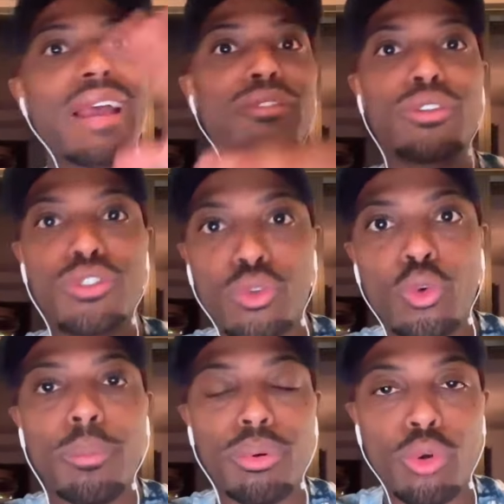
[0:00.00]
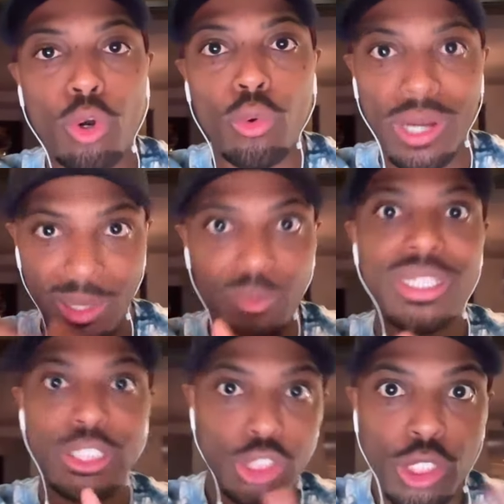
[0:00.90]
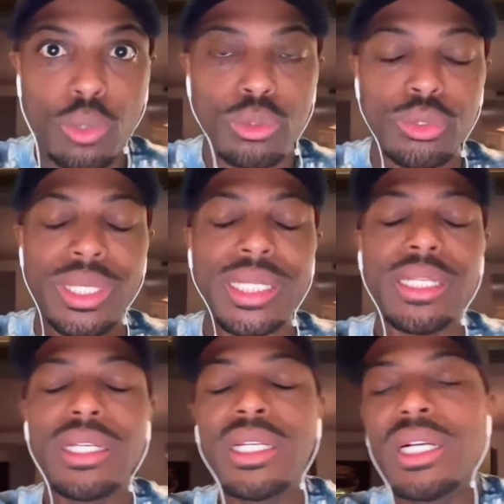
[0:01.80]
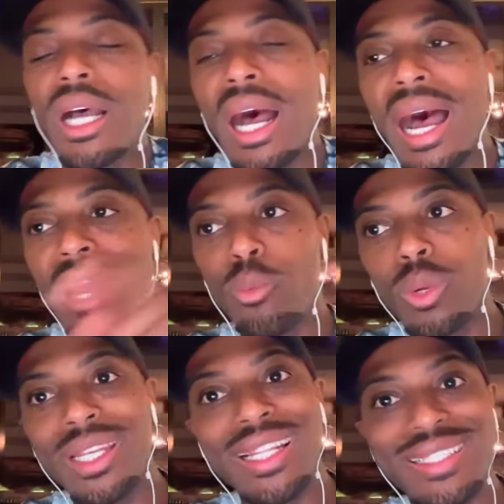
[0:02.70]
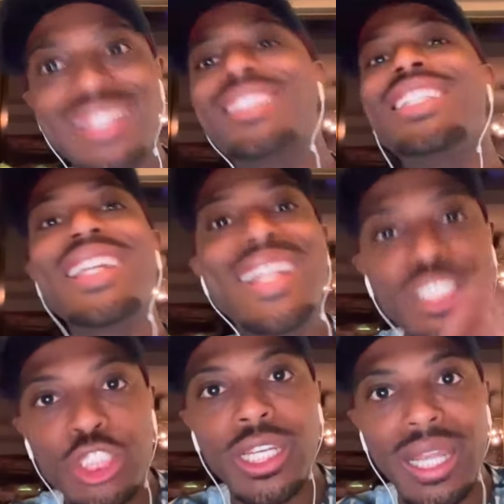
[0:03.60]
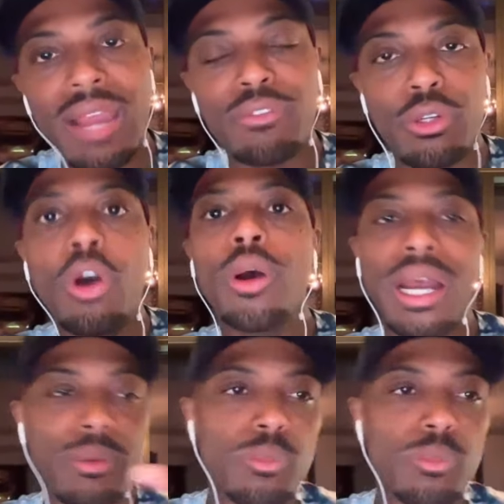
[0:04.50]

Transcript: after-school program with children. I went into teaching founded a